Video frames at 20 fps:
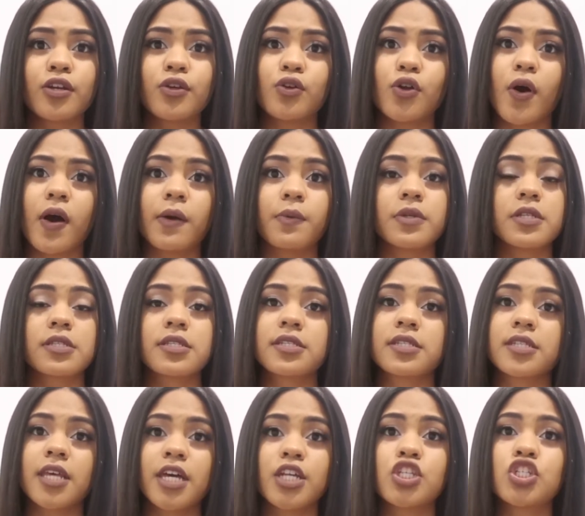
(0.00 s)
You know, I was
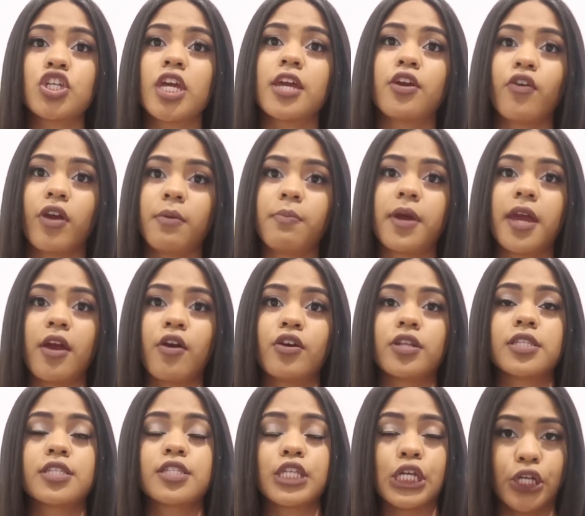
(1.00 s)
such a
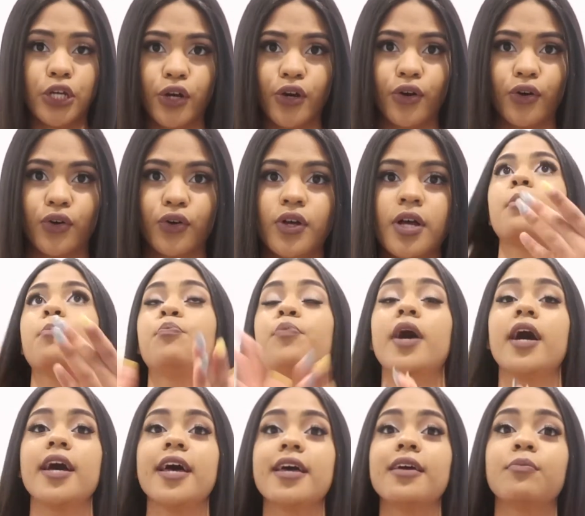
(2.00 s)
grandparents girl.
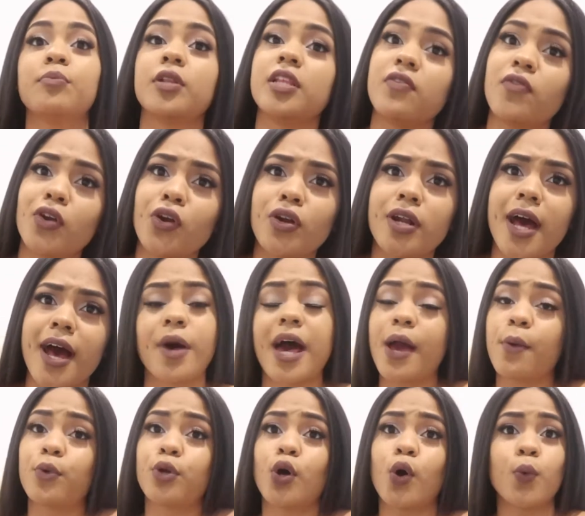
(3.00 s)
But believe it or not,
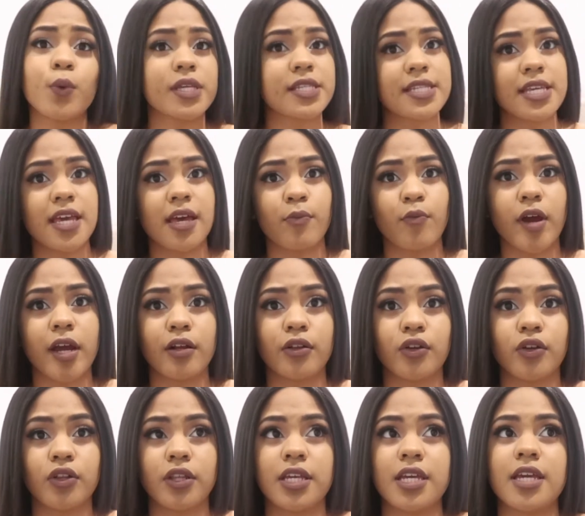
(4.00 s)
I would always see him
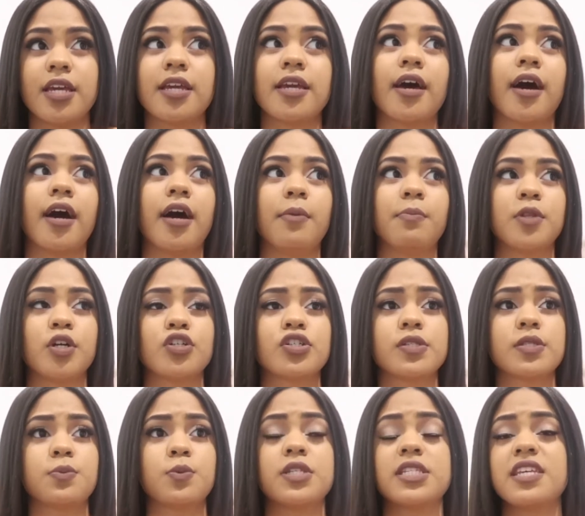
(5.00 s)
regularly. There
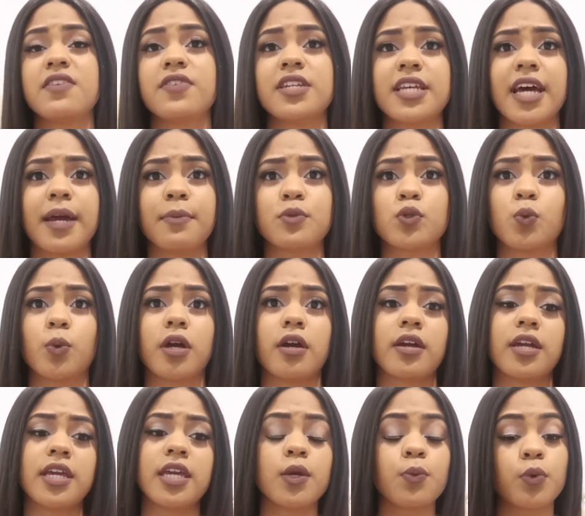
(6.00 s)
was even times where
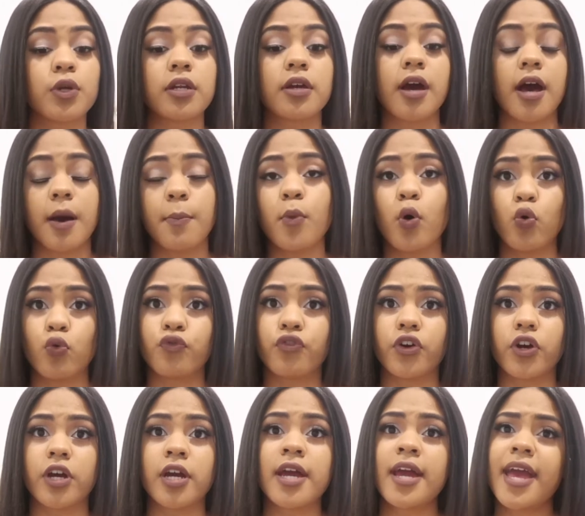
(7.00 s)
he would come
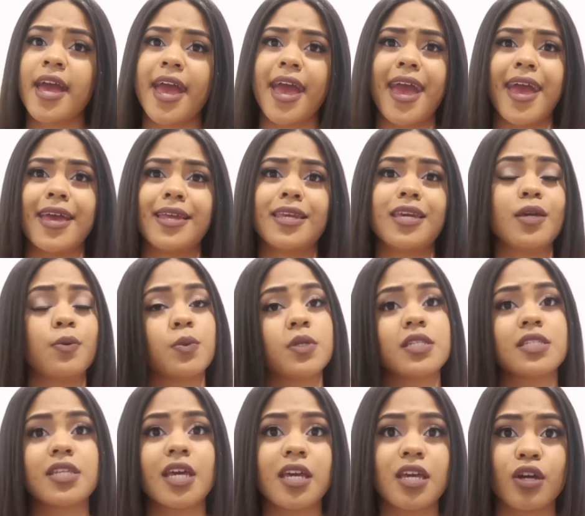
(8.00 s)
over and he would
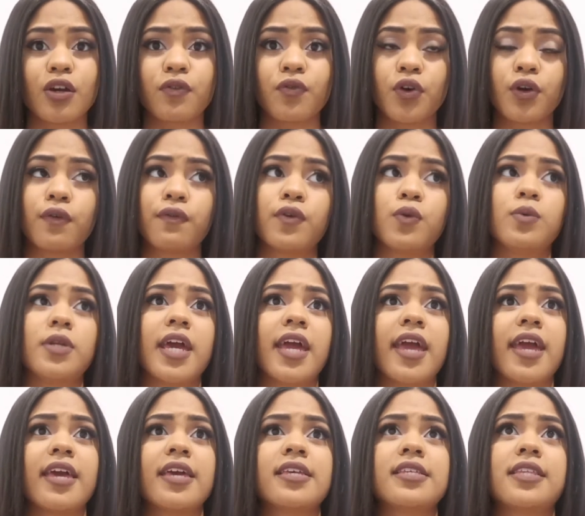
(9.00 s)
stay here for a few
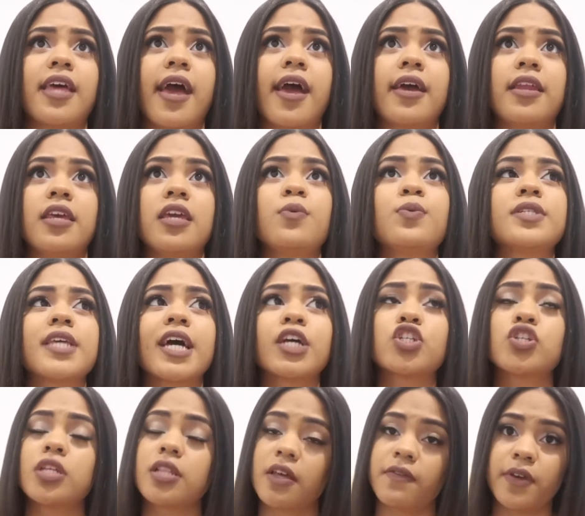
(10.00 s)
days, and he was
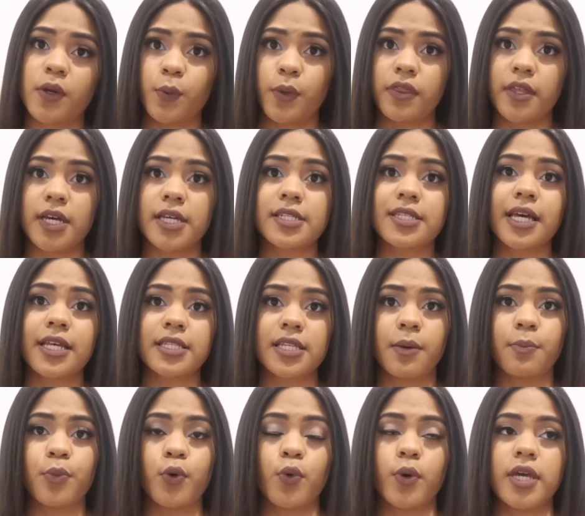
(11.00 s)
actually living with us at
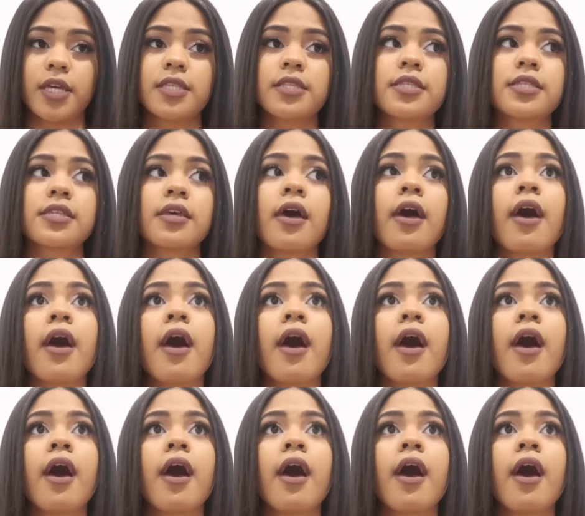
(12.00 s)
some points.